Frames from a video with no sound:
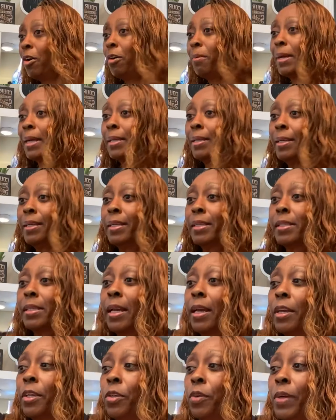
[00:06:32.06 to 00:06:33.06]
my goodness,
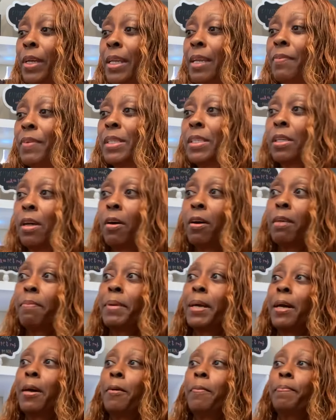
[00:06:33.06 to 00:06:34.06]
you can even talk
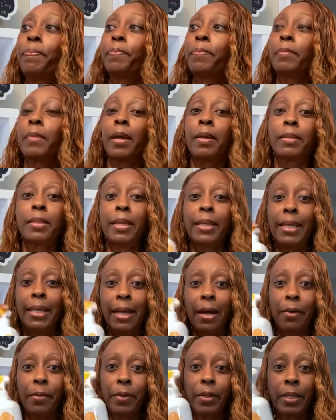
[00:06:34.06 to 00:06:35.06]
about the
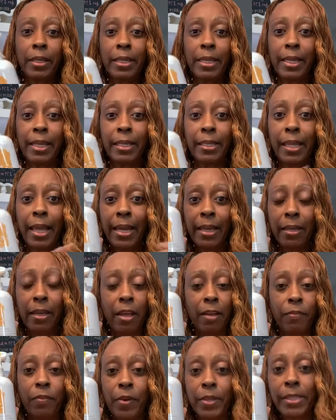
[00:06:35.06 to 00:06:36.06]
counter clean. Like,
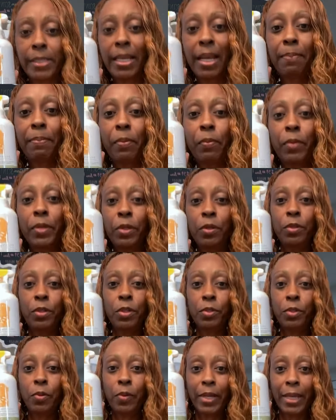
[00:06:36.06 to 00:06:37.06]
for example, when you do
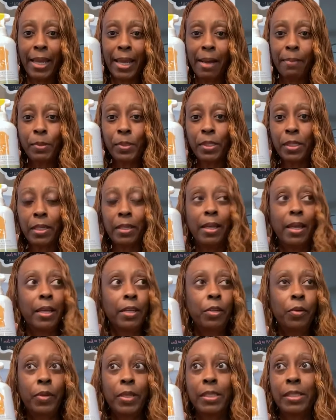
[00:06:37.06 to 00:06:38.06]
your caption,
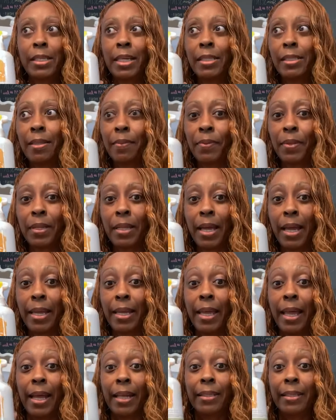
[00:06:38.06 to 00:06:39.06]
you could say something like,
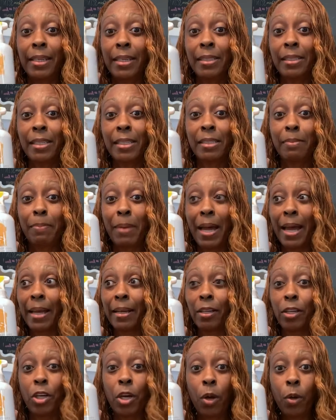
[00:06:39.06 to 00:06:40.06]
this is
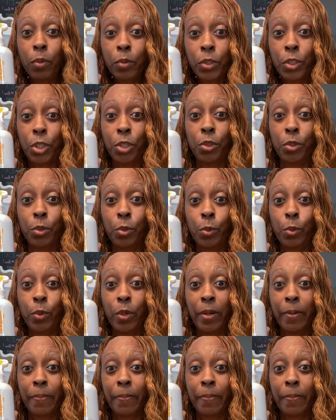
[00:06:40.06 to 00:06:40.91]
my go-to